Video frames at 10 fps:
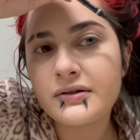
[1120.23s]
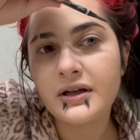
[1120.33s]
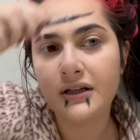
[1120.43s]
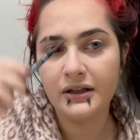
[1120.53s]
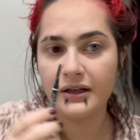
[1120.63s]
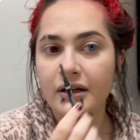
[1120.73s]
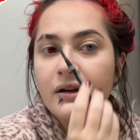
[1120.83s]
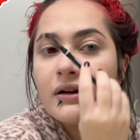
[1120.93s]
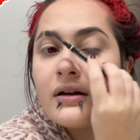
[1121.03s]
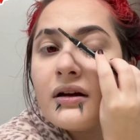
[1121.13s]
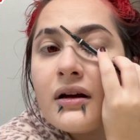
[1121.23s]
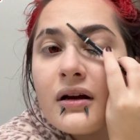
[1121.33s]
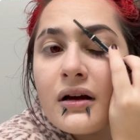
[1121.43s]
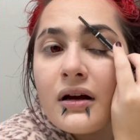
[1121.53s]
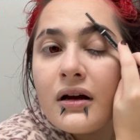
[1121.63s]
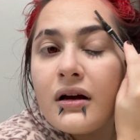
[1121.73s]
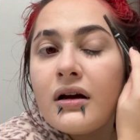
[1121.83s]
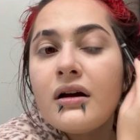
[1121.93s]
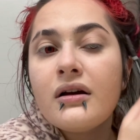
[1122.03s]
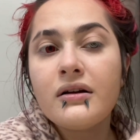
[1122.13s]
And then,
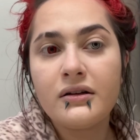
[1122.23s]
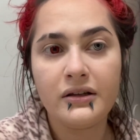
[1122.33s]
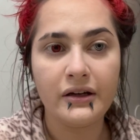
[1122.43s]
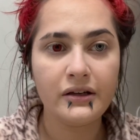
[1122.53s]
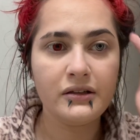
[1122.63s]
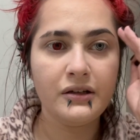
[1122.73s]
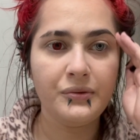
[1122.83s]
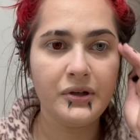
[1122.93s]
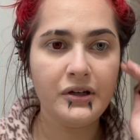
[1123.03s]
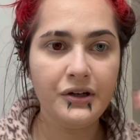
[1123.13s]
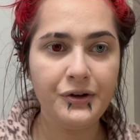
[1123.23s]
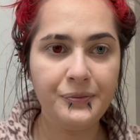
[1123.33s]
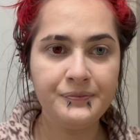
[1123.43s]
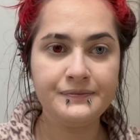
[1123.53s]
yeah, there we go.